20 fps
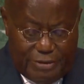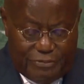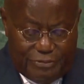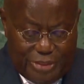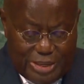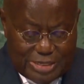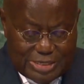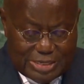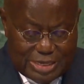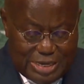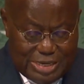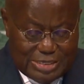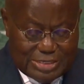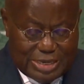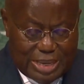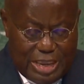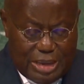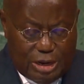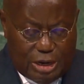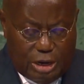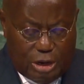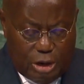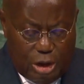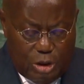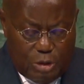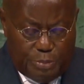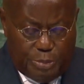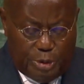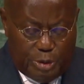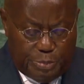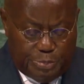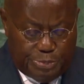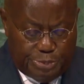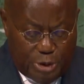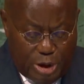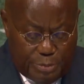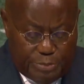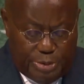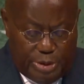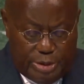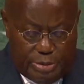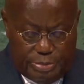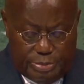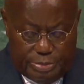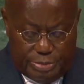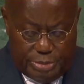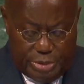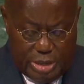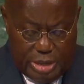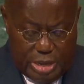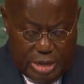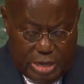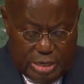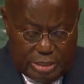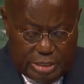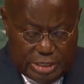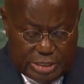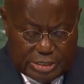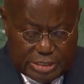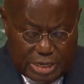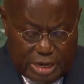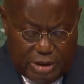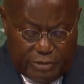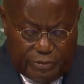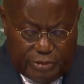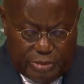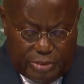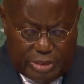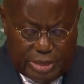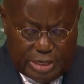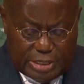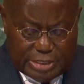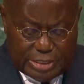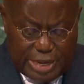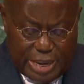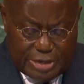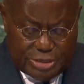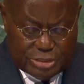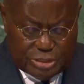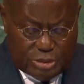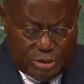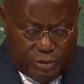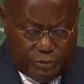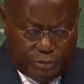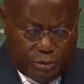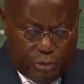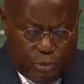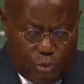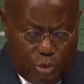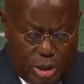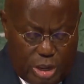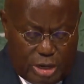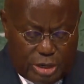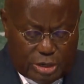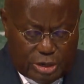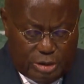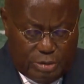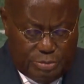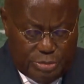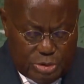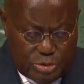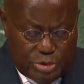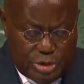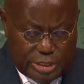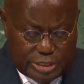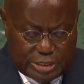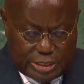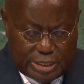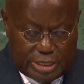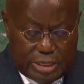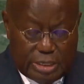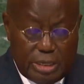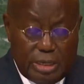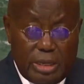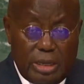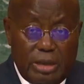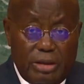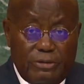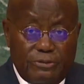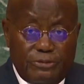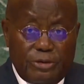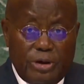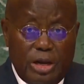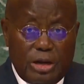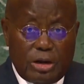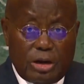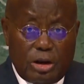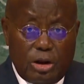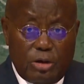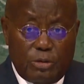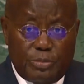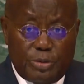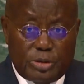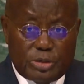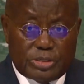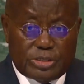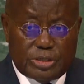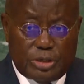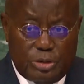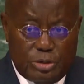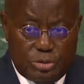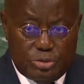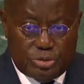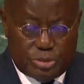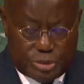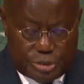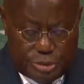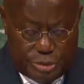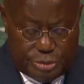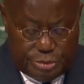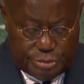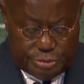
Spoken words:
This is a global problem, deserving the attention of the world community for a global solution.